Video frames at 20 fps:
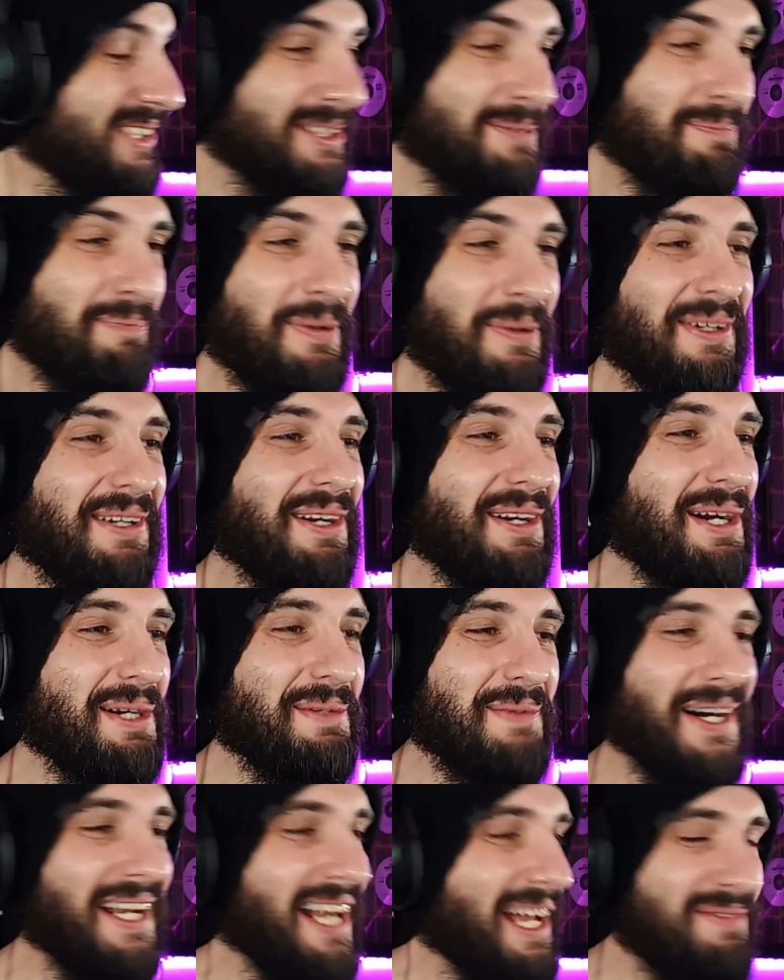Just put
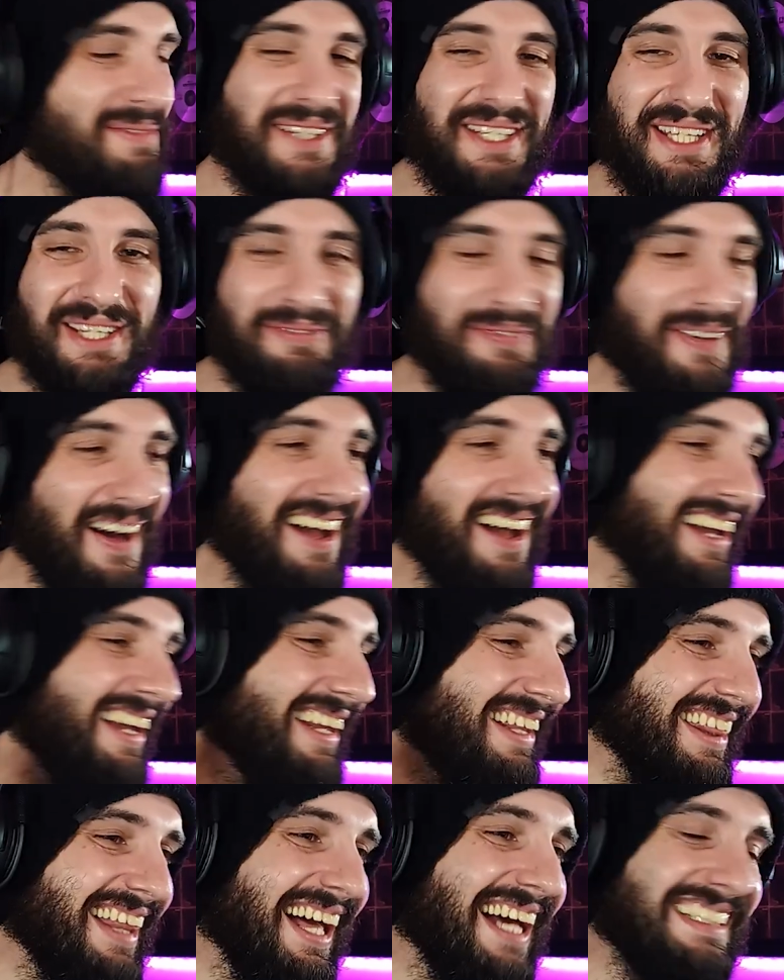on whatever you
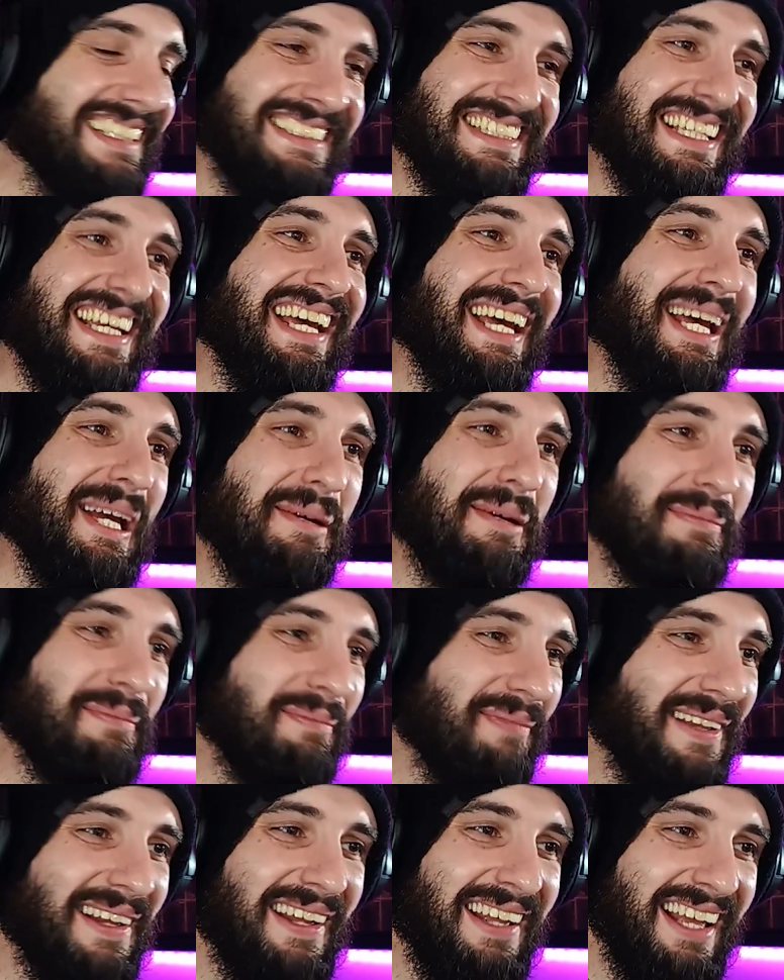find, that's it.
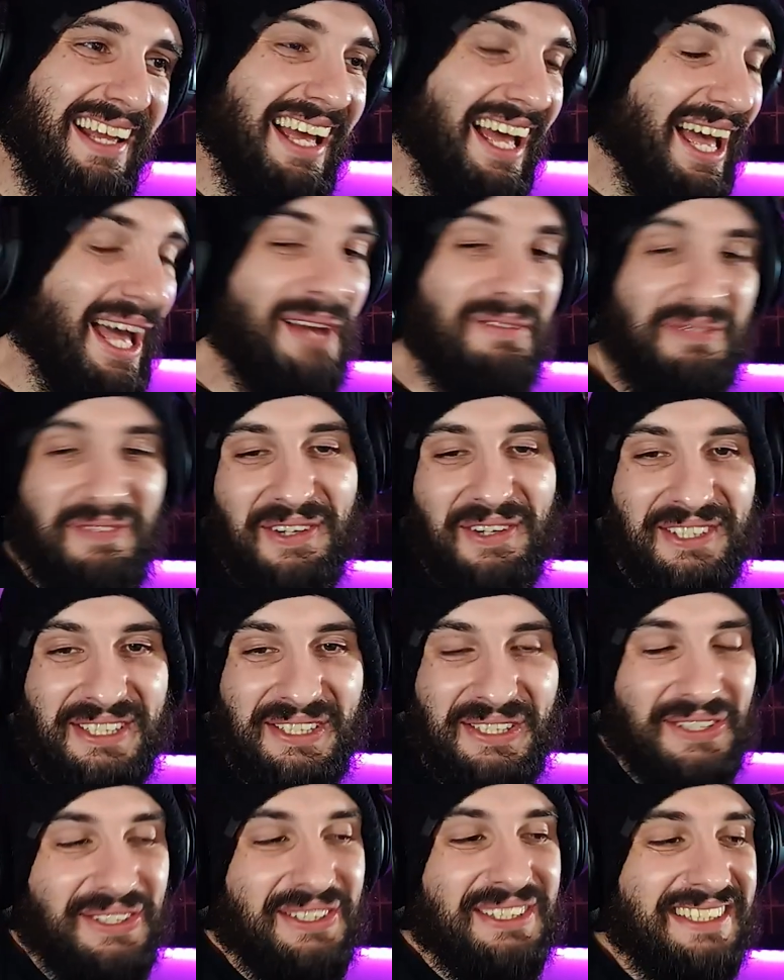If your
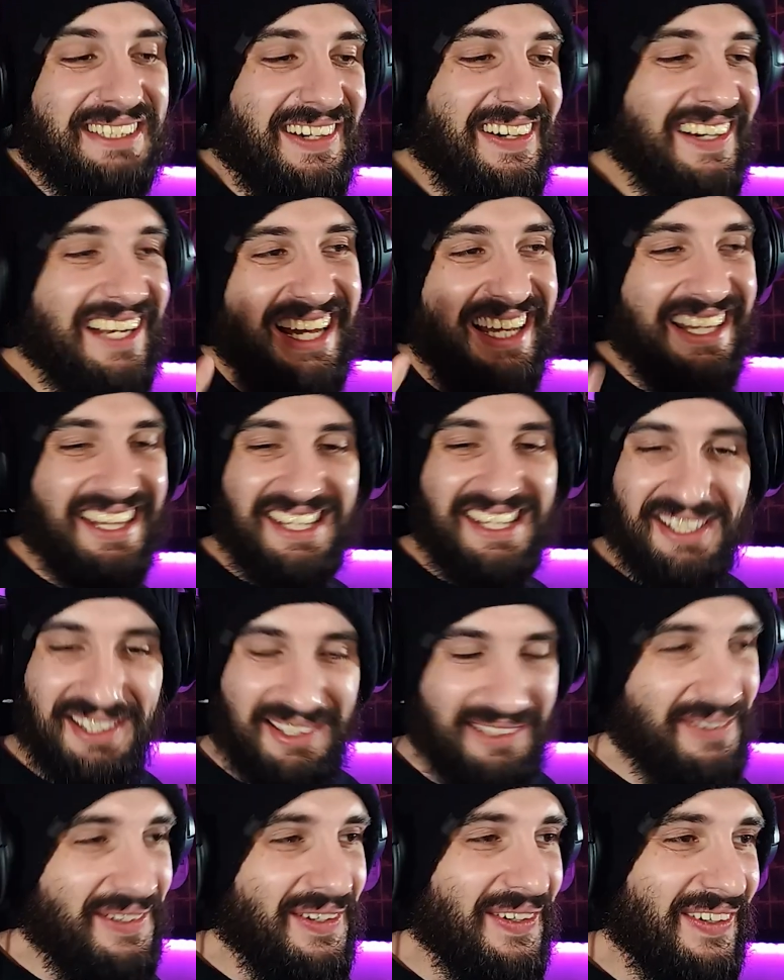shoes aren't at the
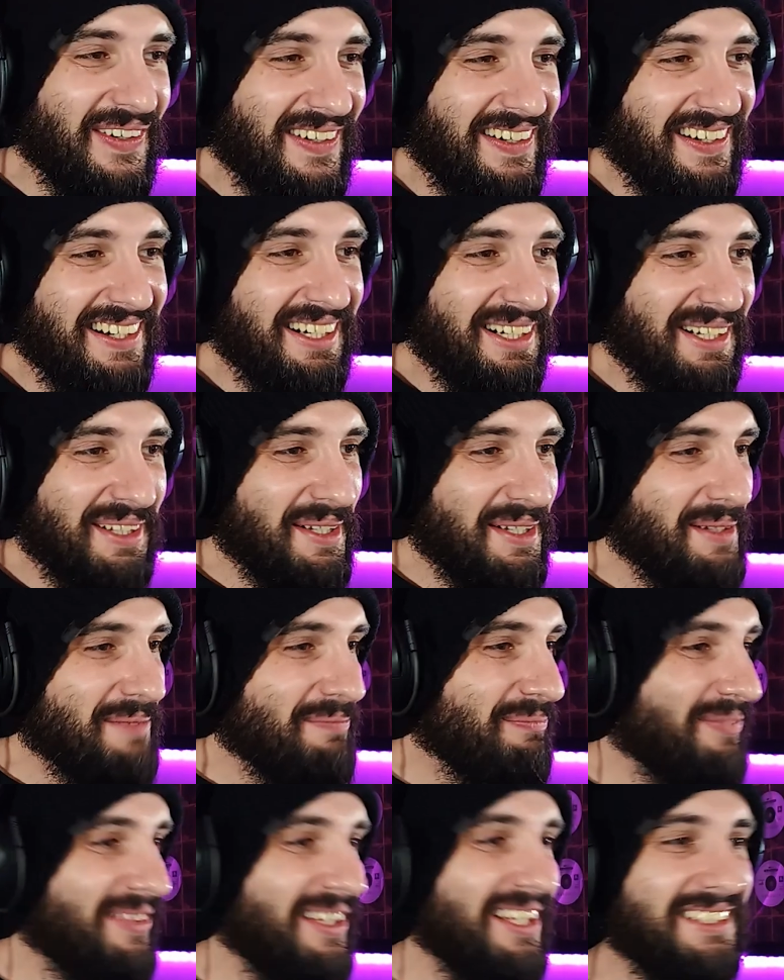door,
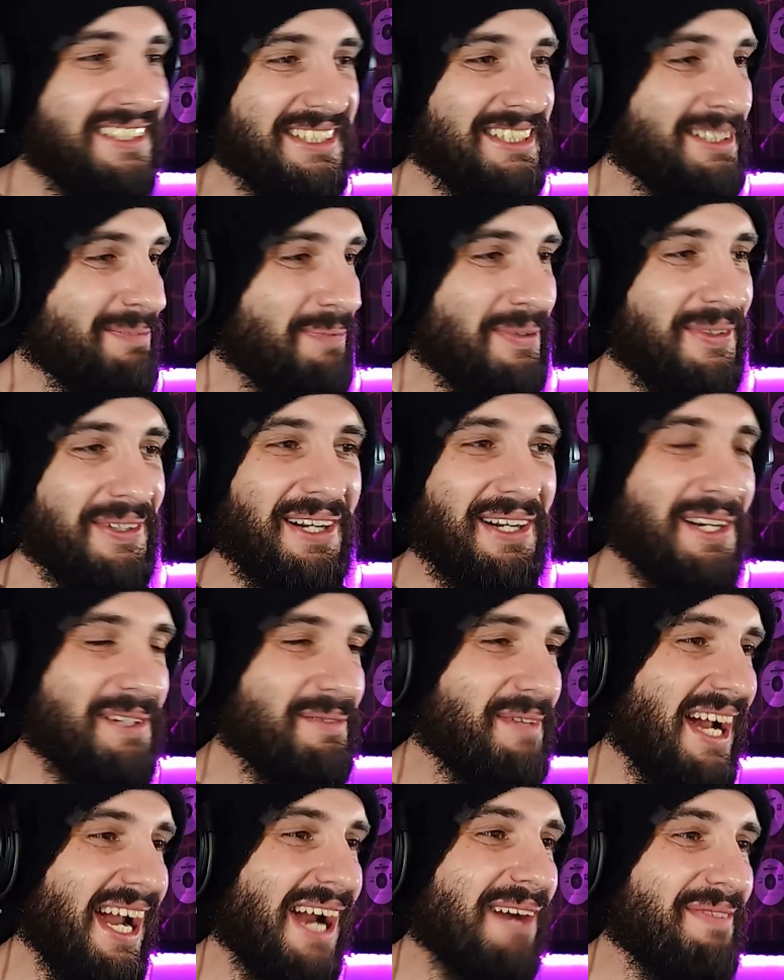you just put
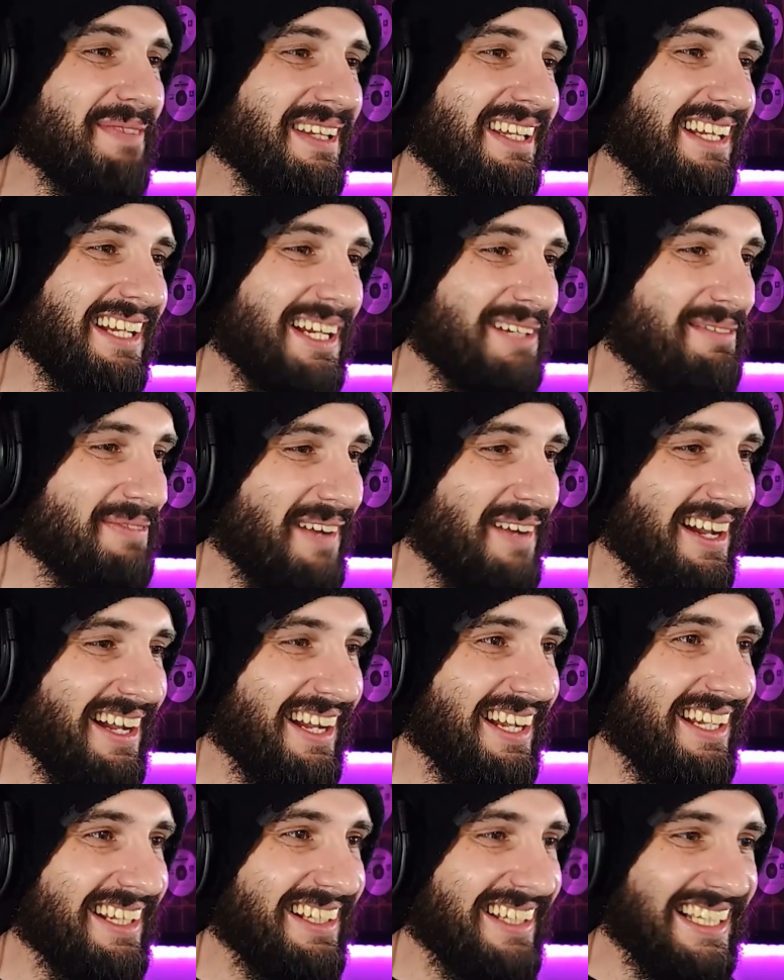on whatever you can
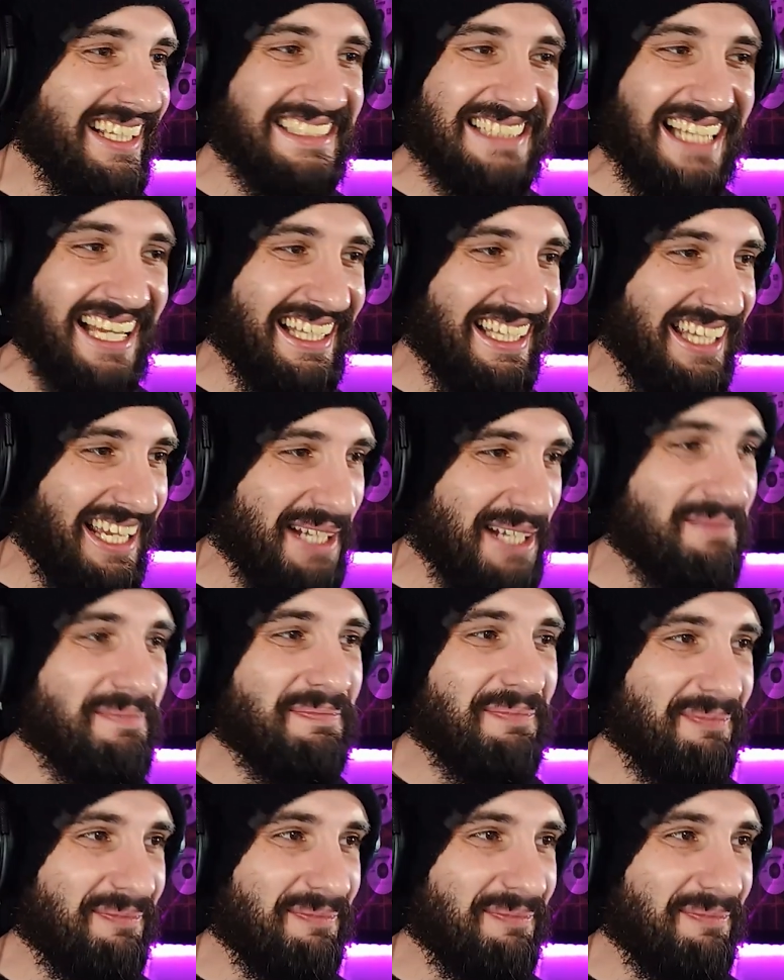find. Exactly, yep.